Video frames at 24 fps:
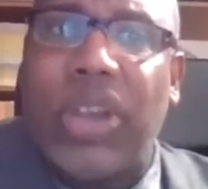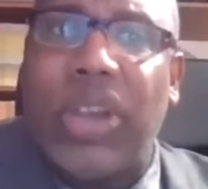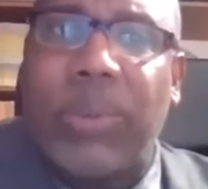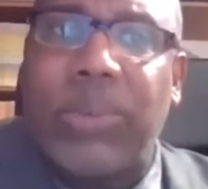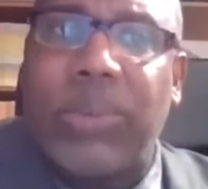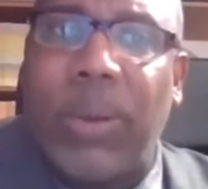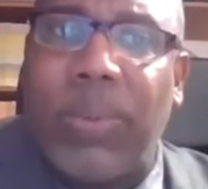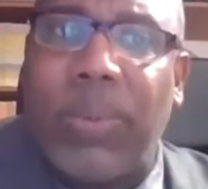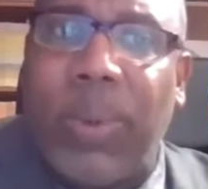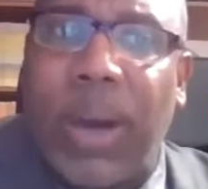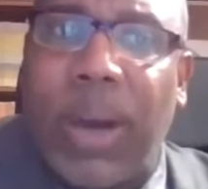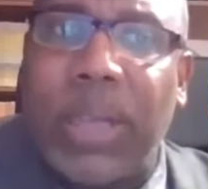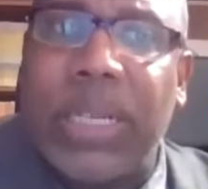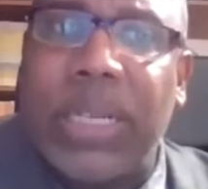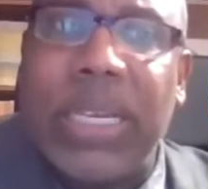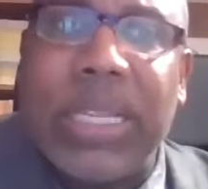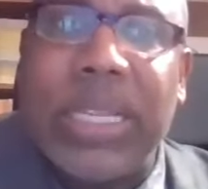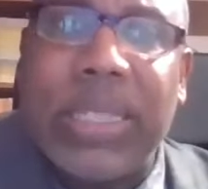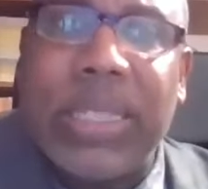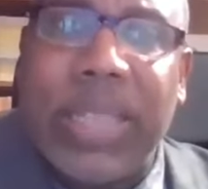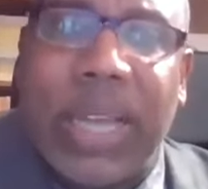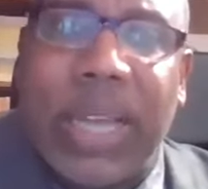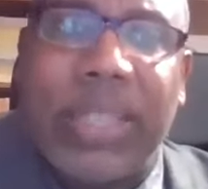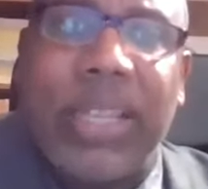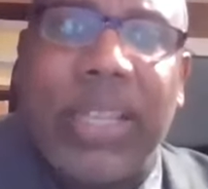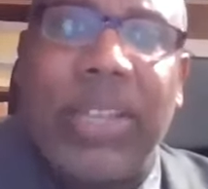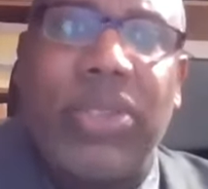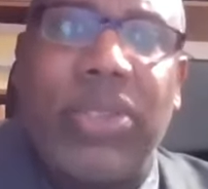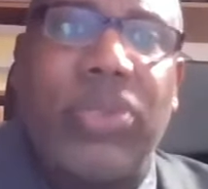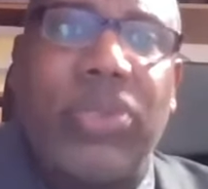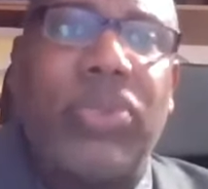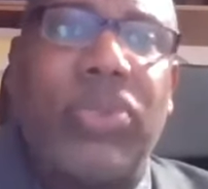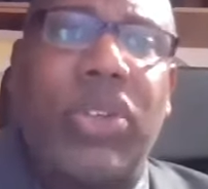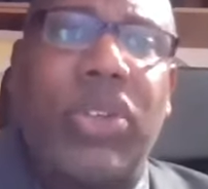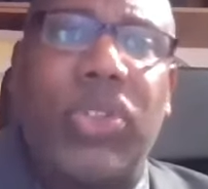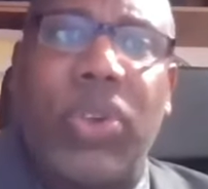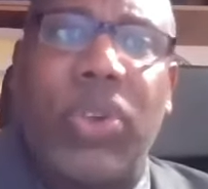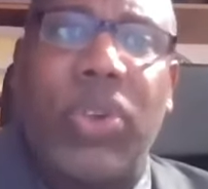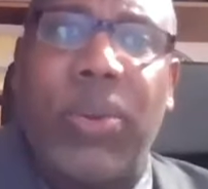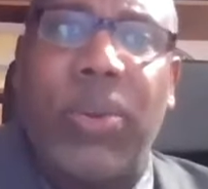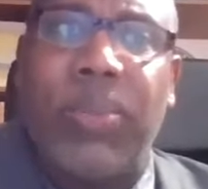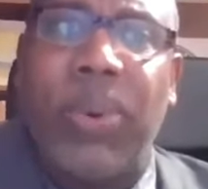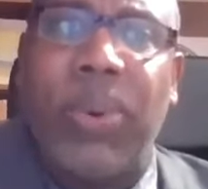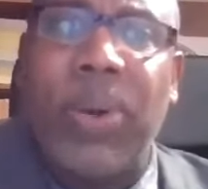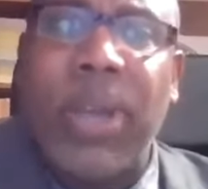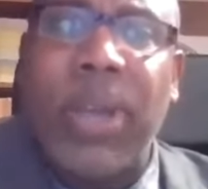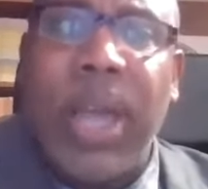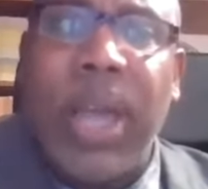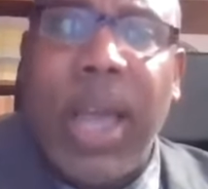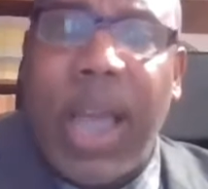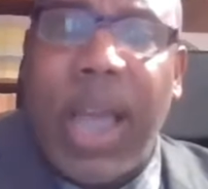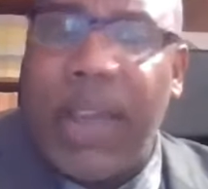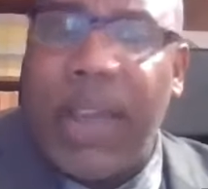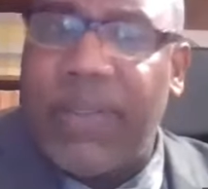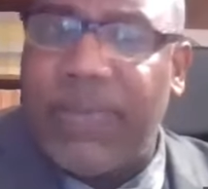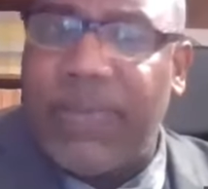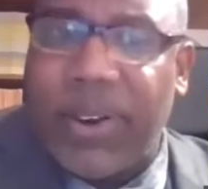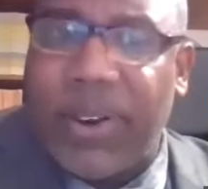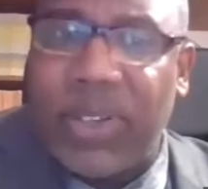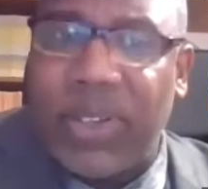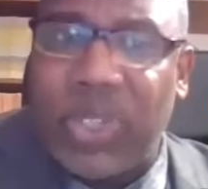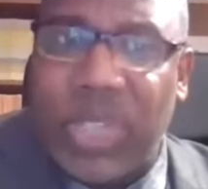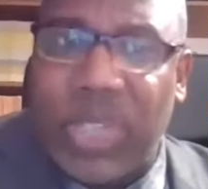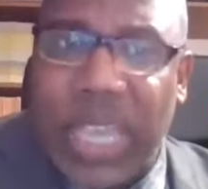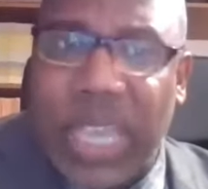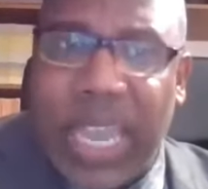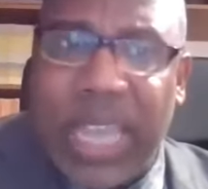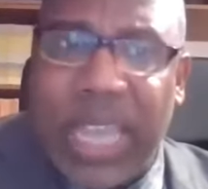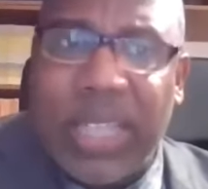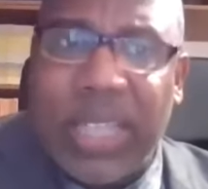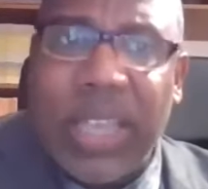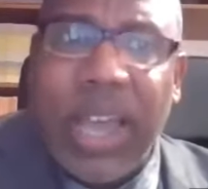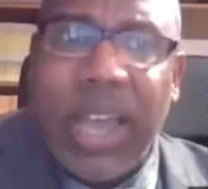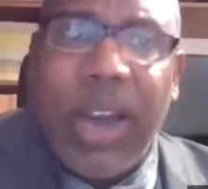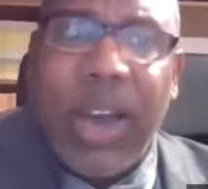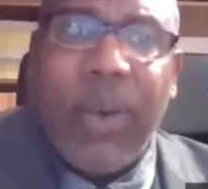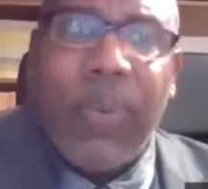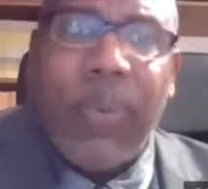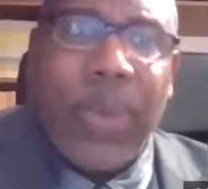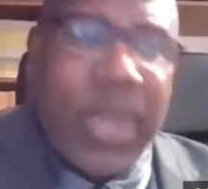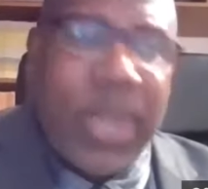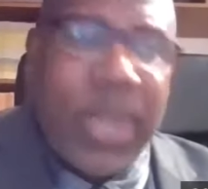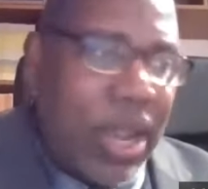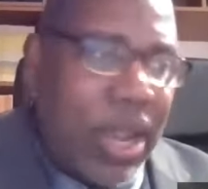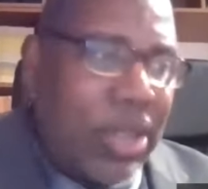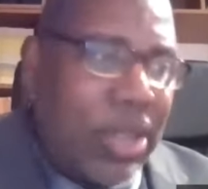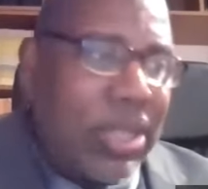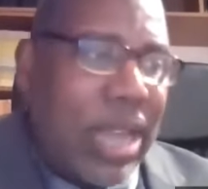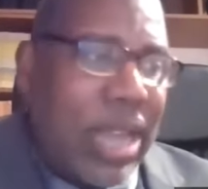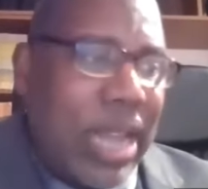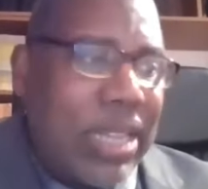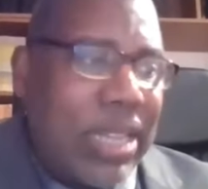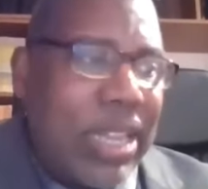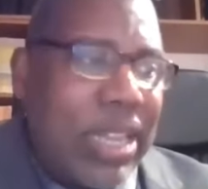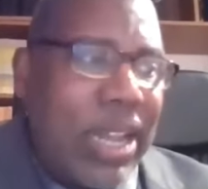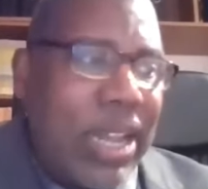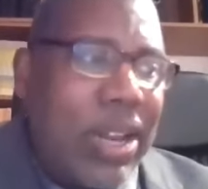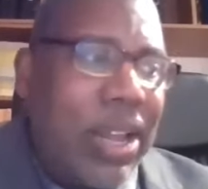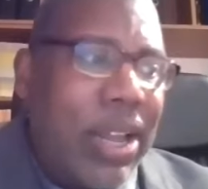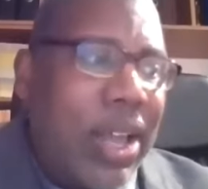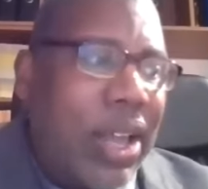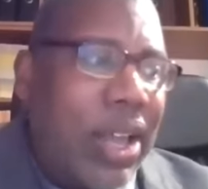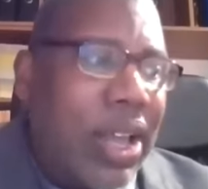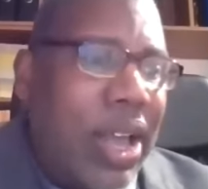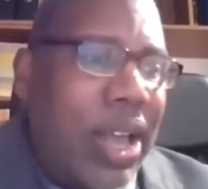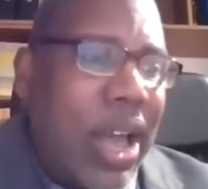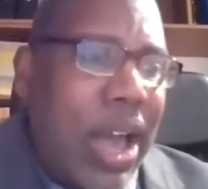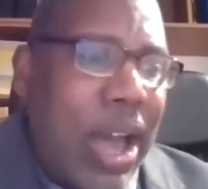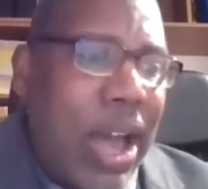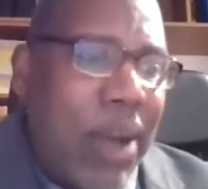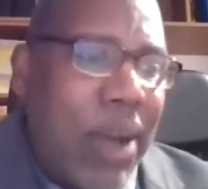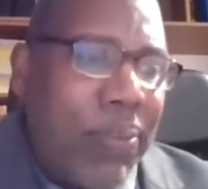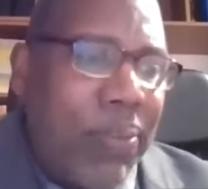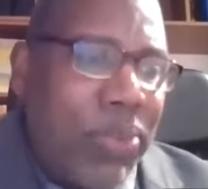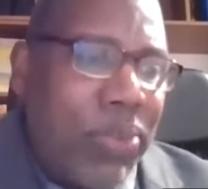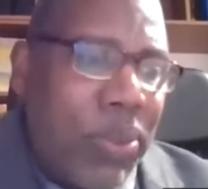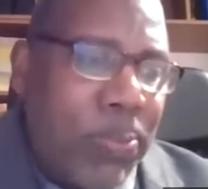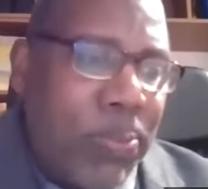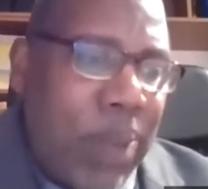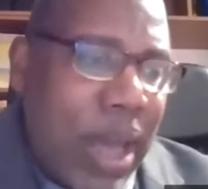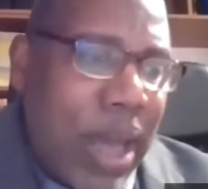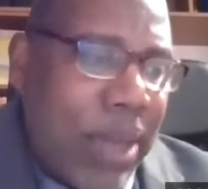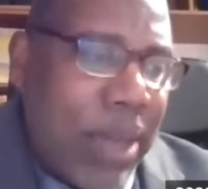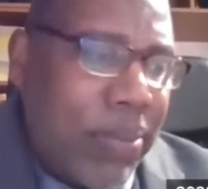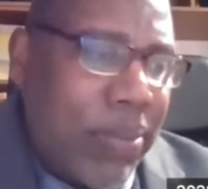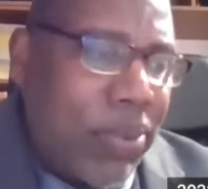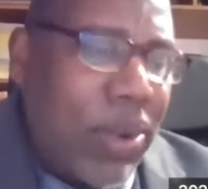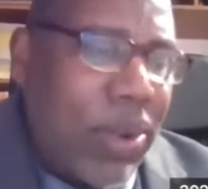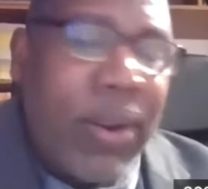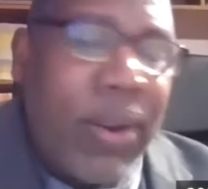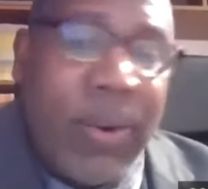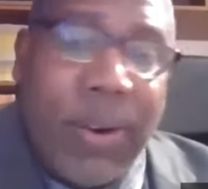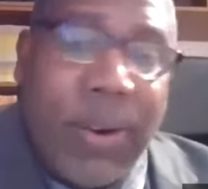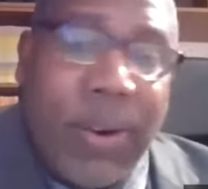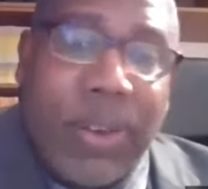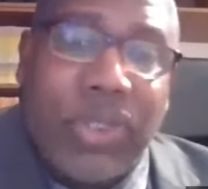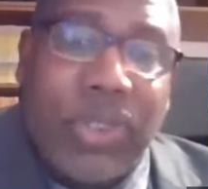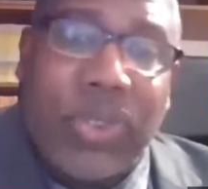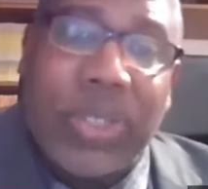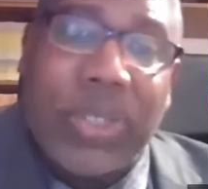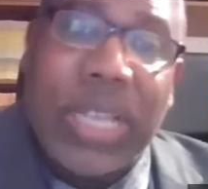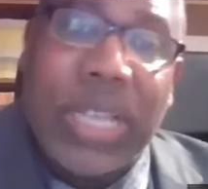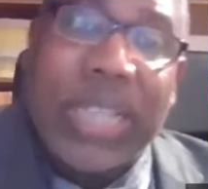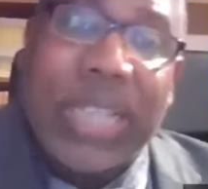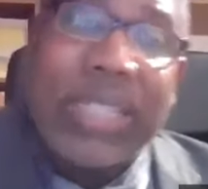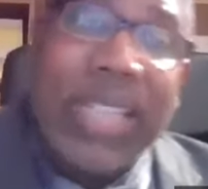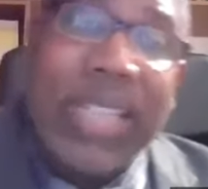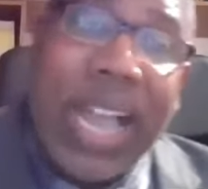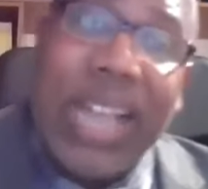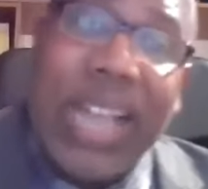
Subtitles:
chapter 1, in that introductory book and verse 8, we hear Daniel, the Bible records for us that